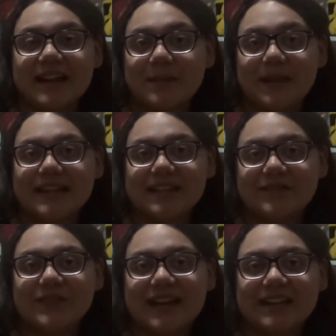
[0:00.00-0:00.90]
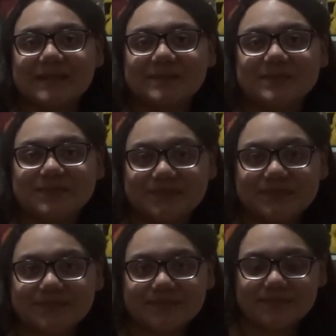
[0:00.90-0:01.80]
amazing find.
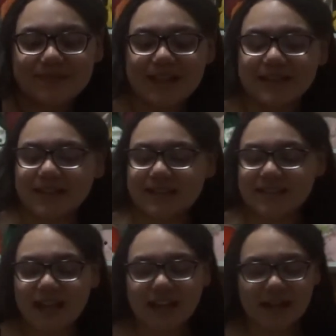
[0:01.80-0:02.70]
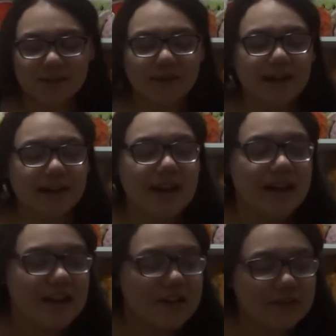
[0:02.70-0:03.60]
The second one
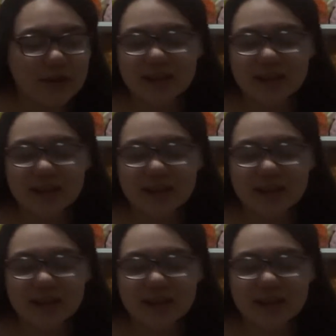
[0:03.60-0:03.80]
for